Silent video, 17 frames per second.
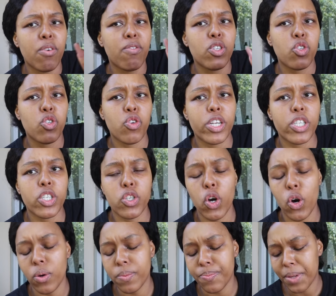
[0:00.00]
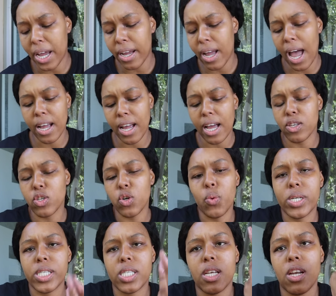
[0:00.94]
of a stretch. No, I don't
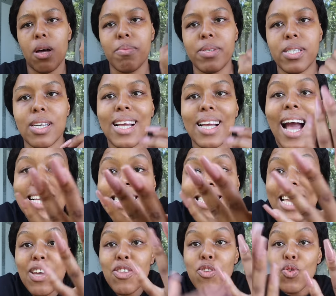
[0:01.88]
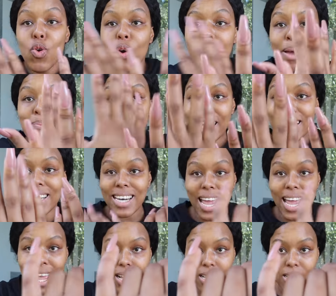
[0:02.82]
want salami stick. Guys, can you look at my
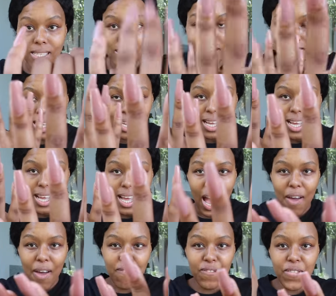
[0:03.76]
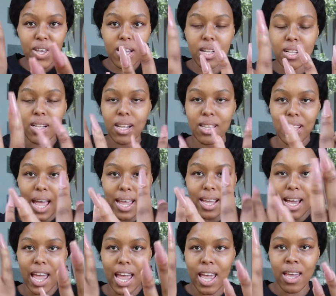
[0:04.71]
nails? I feel
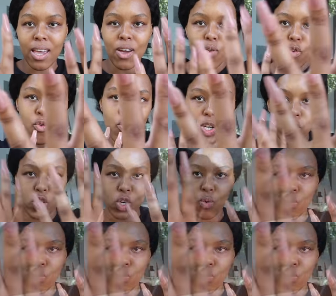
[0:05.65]
like a rich